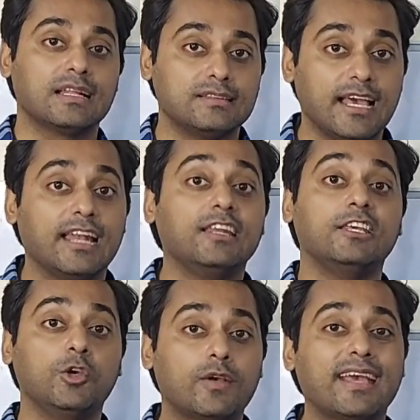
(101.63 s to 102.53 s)

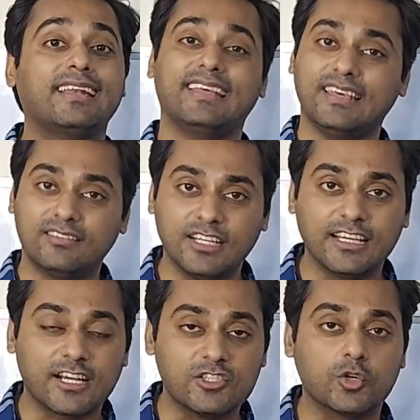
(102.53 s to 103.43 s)
then you can
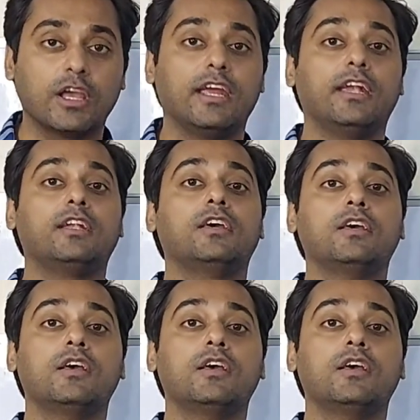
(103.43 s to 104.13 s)
easily conjugate